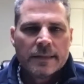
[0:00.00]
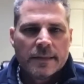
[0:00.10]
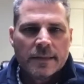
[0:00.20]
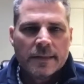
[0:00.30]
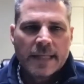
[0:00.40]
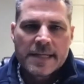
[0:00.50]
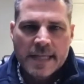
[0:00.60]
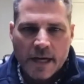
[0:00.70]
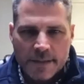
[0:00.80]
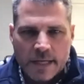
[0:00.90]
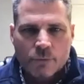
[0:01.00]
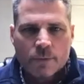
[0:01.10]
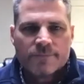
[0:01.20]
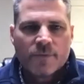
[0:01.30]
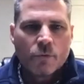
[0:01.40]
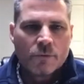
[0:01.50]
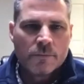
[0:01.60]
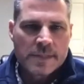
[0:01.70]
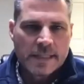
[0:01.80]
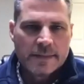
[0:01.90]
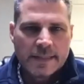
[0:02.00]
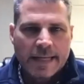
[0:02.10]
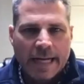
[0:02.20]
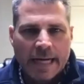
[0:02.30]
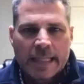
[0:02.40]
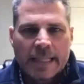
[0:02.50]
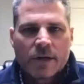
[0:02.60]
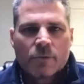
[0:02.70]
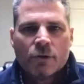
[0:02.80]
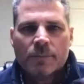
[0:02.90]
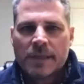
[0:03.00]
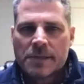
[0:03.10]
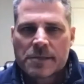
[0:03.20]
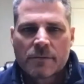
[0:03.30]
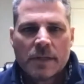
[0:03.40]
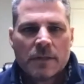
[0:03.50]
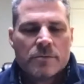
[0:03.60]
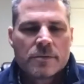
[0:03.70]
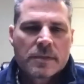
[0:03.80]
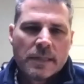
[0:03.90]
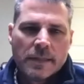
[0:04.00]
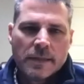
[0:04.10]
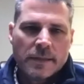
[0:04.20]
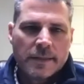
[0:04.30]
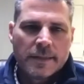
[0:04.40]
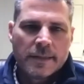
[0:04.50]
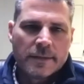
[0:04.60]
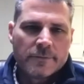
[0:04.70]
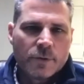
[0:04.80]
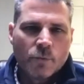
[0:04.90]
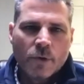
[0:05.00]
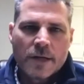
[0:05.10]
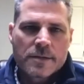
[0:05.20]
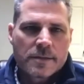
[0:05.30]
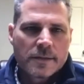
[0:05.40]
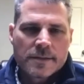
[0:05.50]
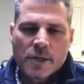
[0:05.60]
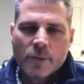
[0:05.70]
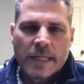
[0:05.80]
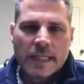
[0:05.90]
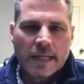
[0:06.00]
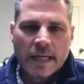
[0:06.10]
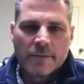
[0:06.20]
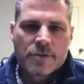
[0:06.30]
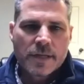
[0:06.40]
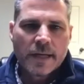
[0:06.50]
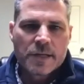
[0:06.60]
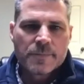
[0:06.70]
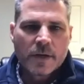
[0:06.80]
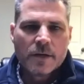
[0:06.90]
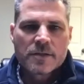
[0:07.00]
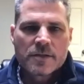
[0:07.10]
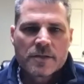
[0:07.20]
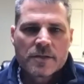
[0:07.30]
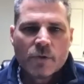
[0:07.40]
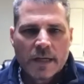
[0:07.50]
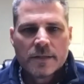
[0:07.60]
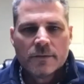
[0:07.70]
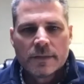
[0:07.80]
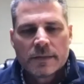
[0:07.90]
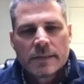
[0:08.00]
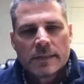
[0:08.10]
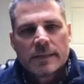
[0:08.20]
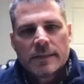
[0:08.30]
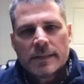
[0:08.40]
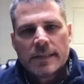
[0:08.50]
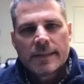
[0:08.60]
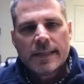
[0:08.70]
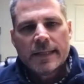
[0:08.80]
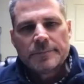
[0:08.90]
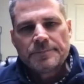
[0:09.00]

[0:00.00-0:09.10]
Uh, that's how that group forms, and it, then out of that group, it just grows. And uh, we watched uh, so many lives change because of what God's doing in that.